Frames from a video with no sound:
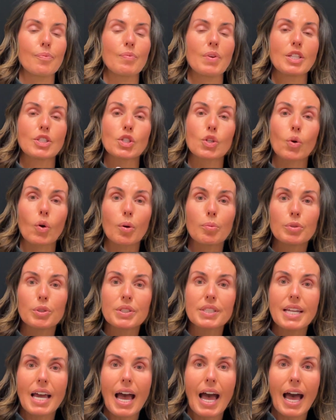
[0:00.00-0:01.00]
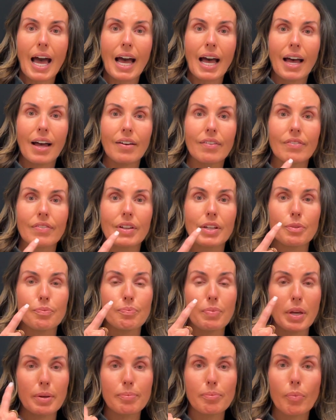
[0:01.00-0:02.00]
It's normal to have
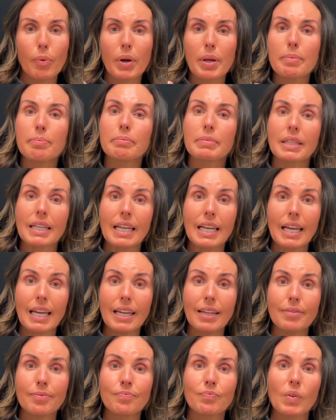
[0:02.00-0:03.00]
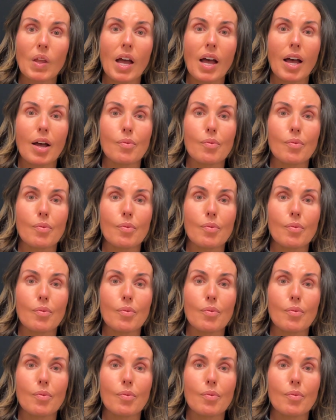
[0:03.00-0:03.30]
pinpoint bleeding,